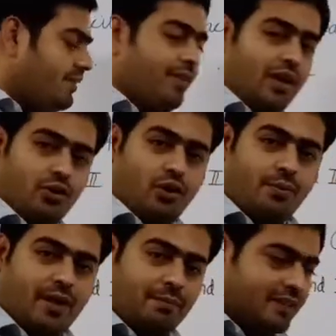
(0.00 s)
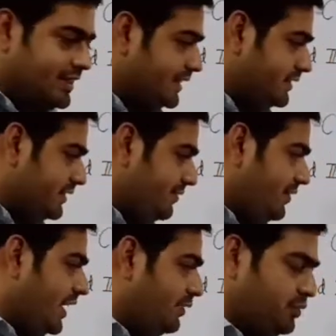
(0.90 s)
Value of capacitance
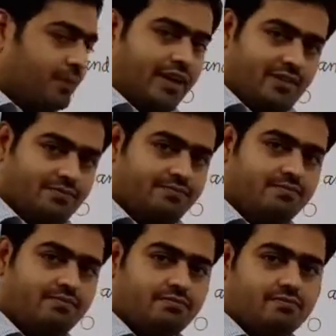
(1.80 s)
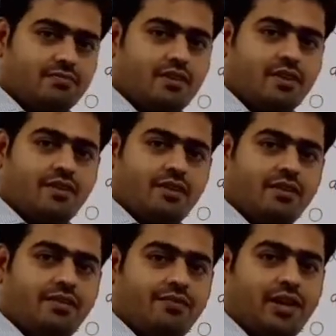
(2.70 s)
we have to find.
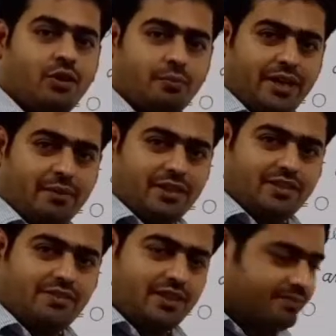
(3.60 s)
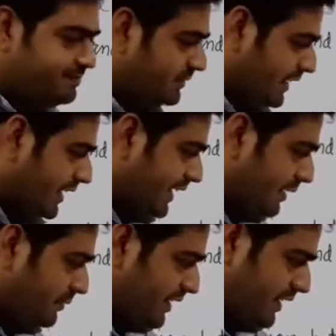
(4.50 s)
When no medium is given, at that
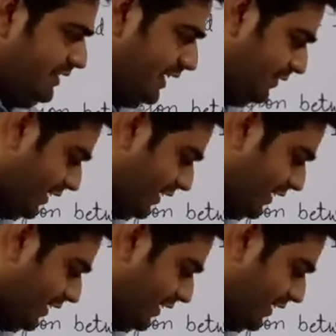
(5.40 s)
time easily